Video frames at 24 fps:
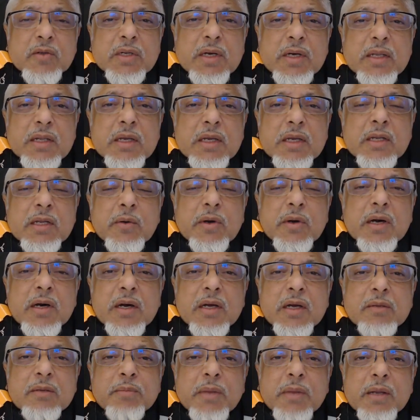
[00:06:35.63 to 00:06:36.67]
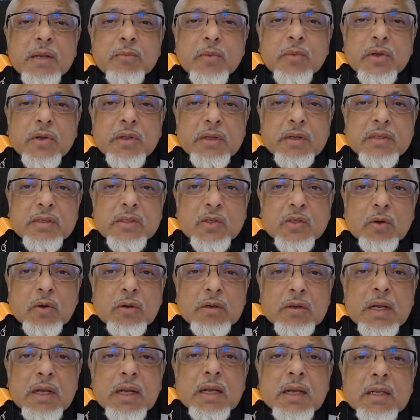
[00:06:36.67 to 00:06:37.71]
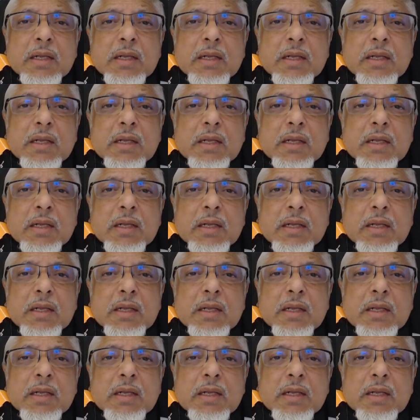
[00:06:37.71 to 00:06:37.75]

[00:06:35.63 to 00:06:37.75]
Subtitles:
Ta'ala in our heart, mind, body and soul.